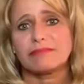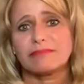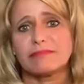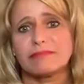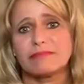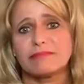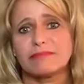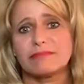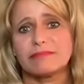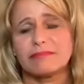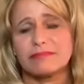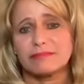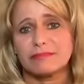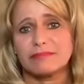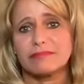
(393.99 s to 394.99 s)

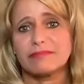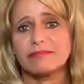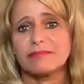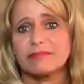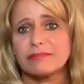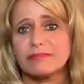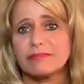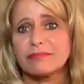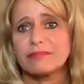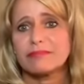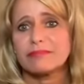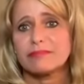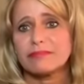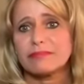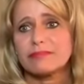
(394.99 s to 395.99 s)

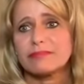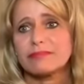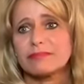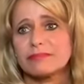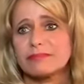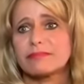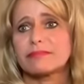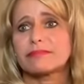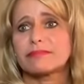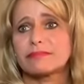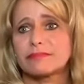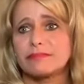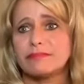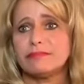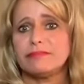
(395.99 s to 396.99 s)

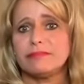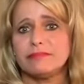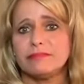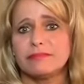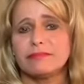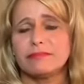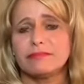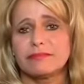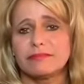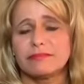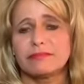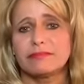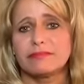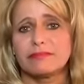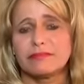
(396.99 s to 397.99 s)

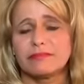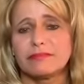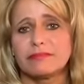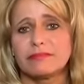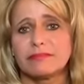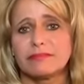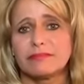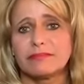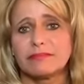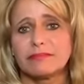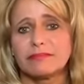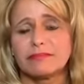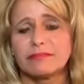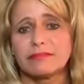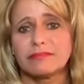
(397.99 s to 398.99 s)

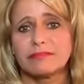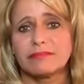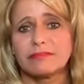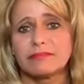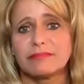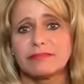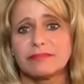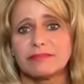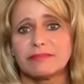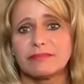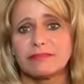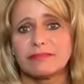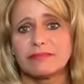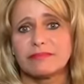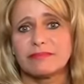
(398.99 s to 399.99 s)

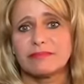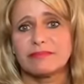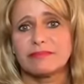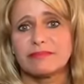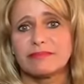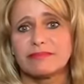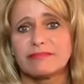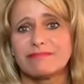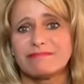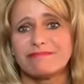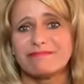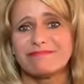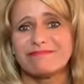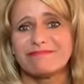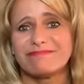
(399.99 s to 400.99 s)

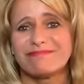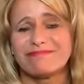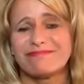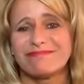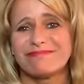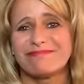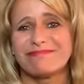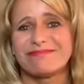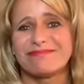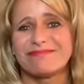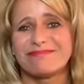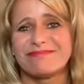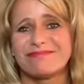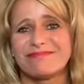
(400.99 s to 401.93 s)
This person isn't speaking.